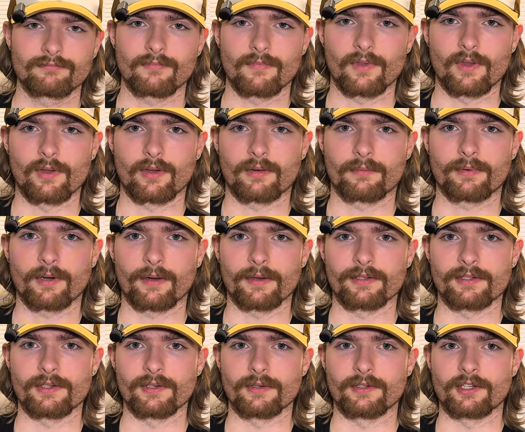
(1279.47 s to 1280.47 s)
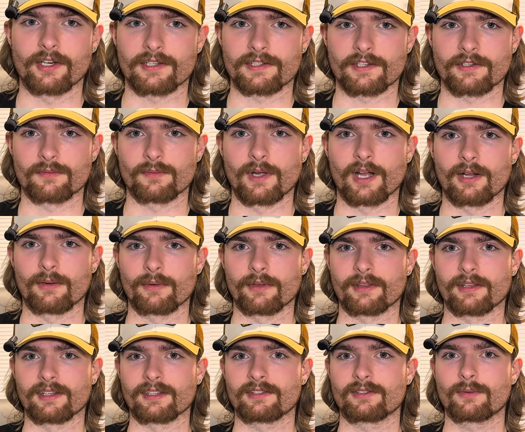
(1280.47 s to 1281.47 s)
you could probably do just as well with
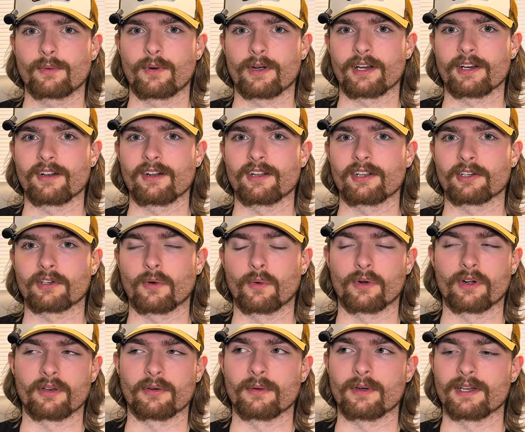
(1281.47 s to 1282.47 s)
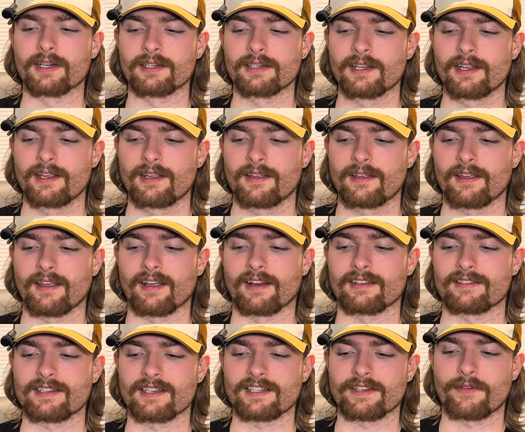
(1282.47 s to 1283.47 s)
a $20 corded one. And it
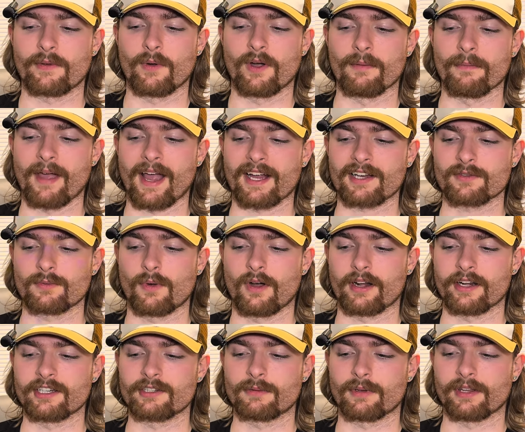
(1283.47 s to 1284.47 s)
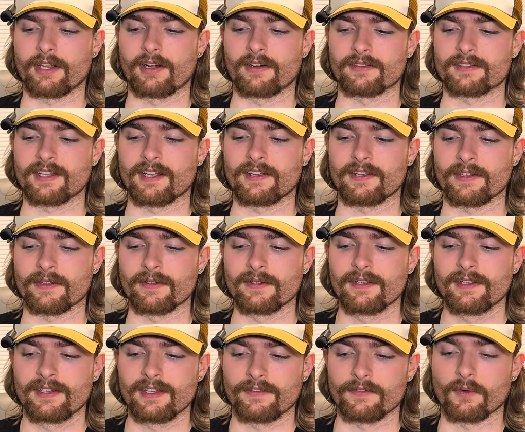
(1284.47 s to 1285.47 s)
says if you want max wattage, what they don't tell you.
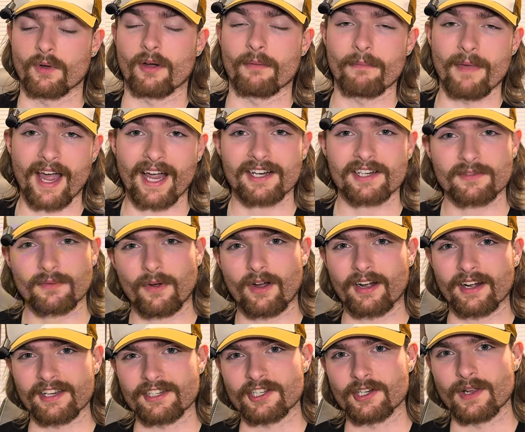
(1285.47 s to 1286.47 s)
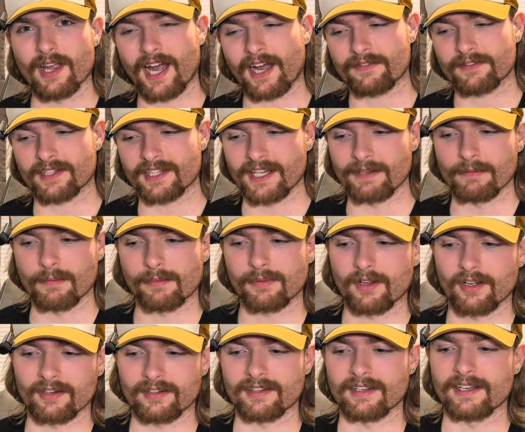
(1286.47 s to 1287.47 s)
If you want max wattage, you have to keep it
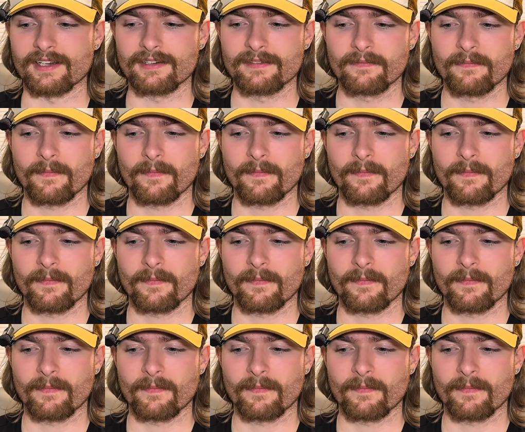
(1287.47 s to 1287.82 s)
plugged in,